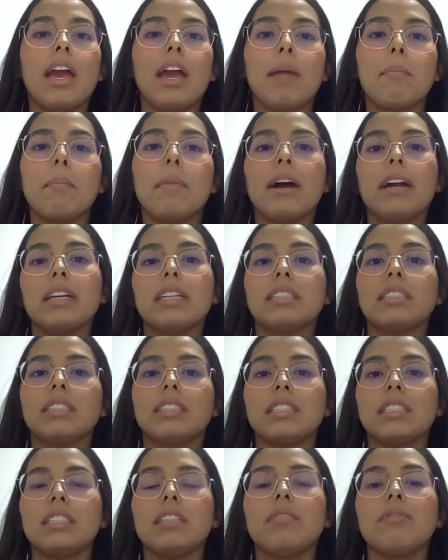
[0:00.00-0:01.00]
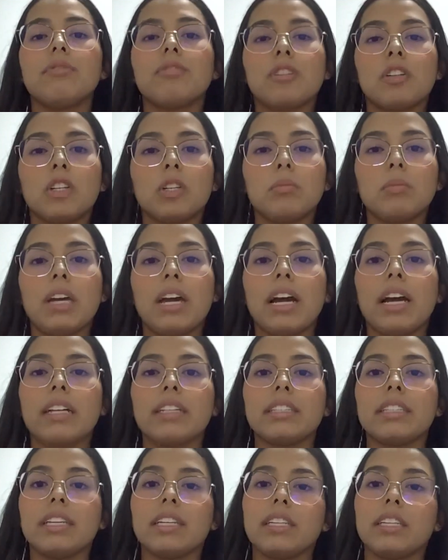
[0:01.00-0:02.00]
By staying informed and
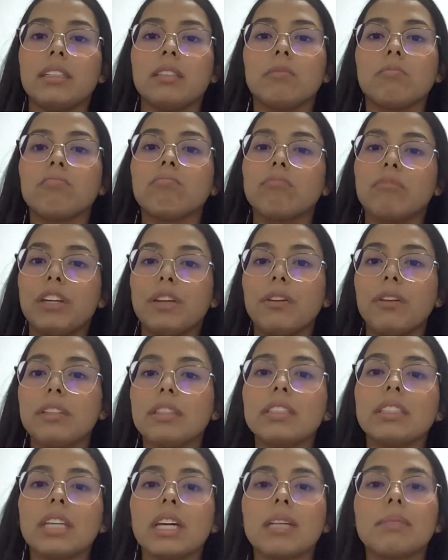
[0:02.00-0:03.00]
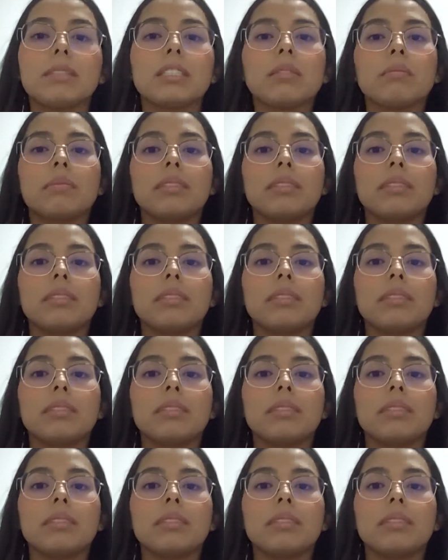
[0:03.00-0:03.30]
taking little steps,